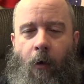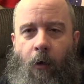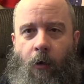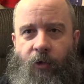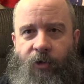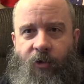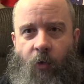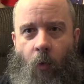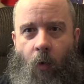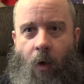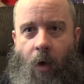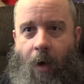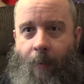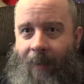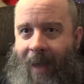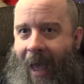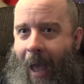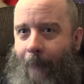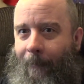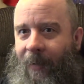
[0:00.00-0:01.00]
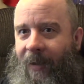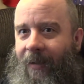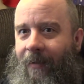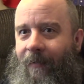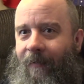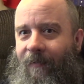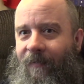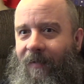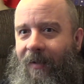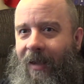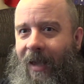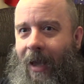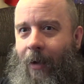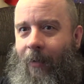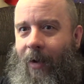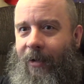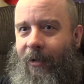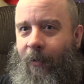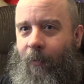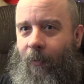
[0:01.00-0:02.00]
So I'm happy seeing
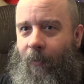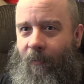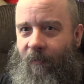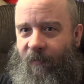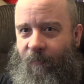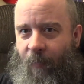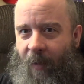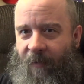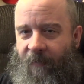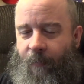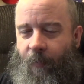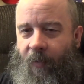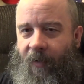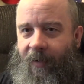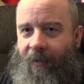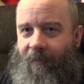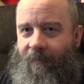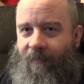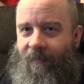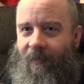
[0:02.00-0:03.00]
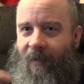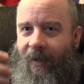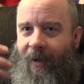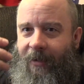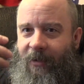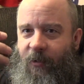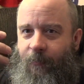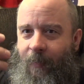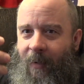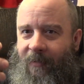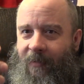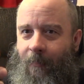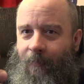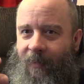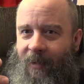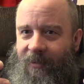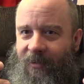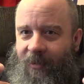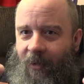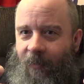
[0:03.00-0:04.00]
how I do Space Marines, and I just picked
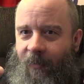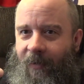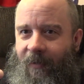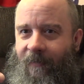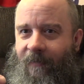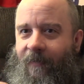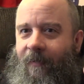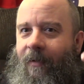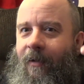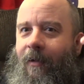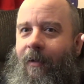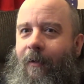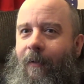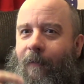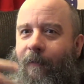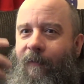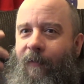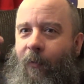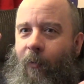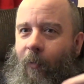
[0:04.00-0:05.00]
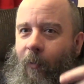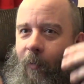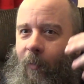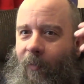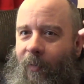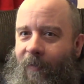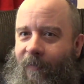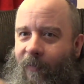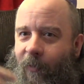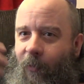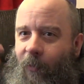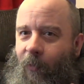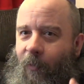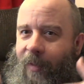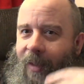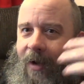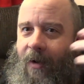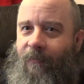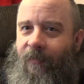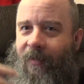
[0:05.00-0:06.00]
up Custodes. So it's cool
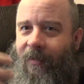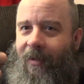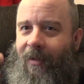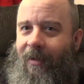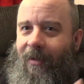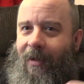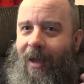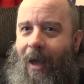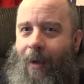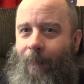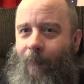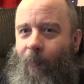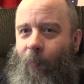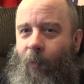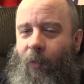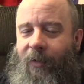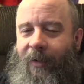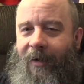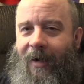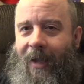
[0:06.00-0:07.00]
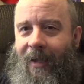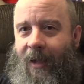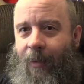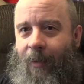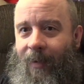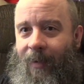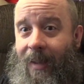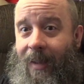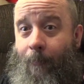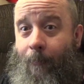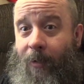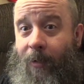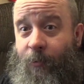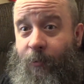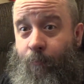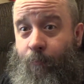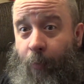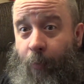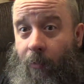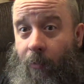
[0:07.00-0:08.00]
that everything, I'm really not going to be that
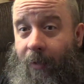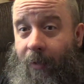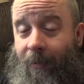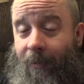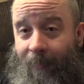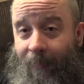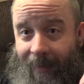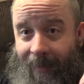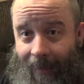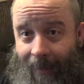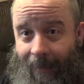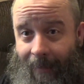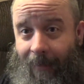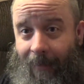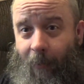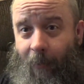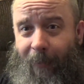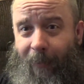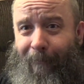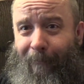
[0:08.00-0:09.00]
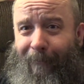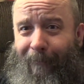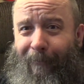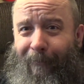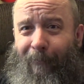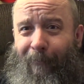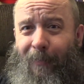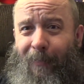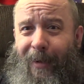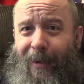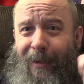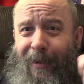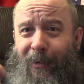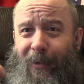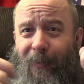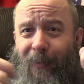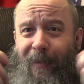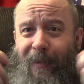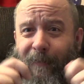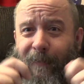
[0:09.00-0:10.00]
much burnt in the beginning, going, what am I going to
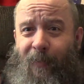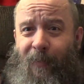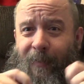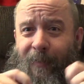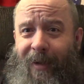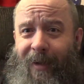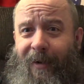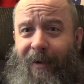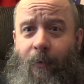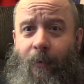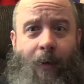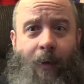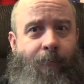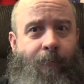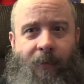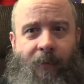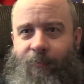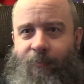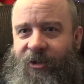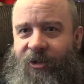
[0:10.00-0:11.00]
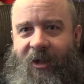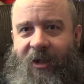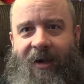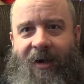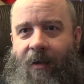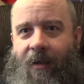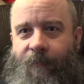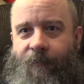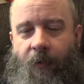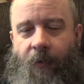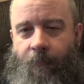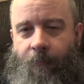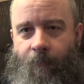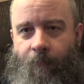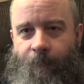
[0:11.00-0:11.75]
do with this? What am I going to do? I'm just going to have fun.